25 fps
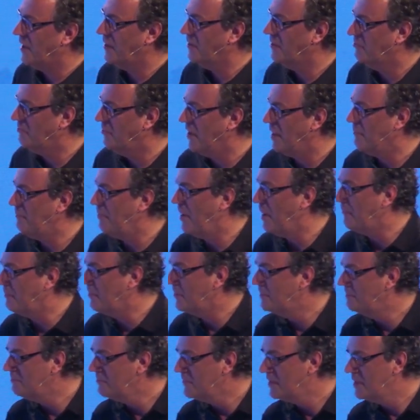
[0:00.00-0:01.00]
I'll wrap
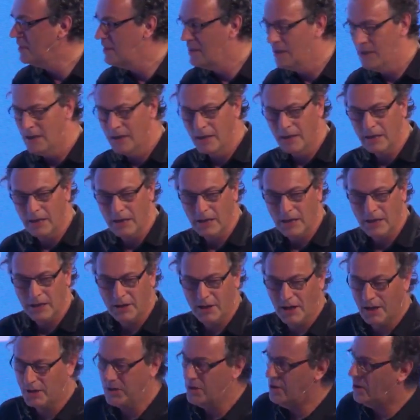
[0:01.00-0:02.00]
up.
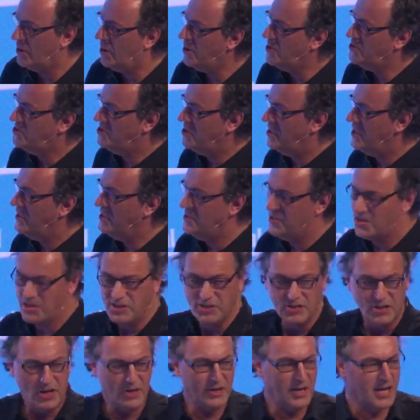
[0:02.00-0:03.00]
Technology
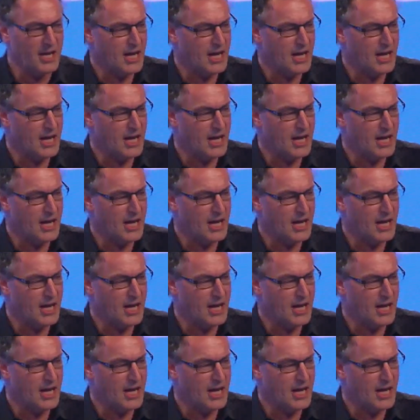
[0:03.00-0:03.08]
does not